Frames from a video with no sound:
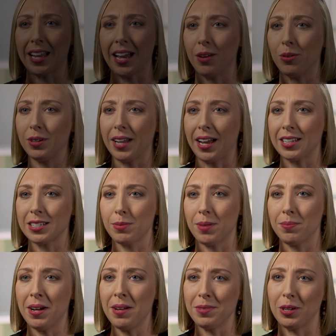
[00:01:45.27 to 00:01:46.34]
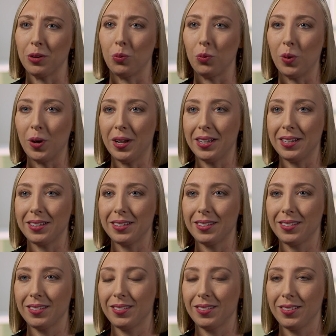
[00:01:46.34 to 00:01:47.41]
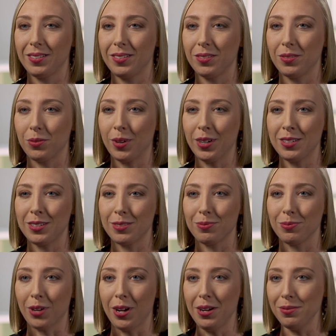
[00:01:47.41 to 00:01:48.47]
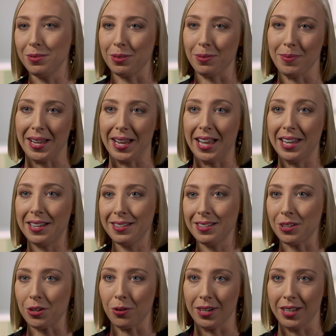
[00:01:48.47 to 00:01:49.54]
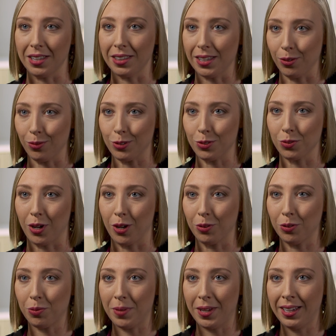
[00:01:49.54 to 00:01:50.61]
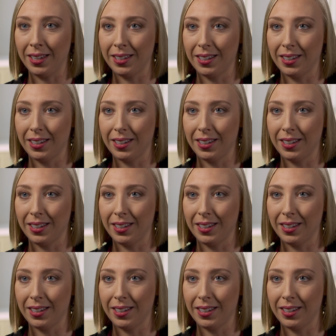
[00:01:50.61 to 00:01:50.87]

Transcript: I would ask my mom, what's wrong with me? I didn't know anything was wrong with me.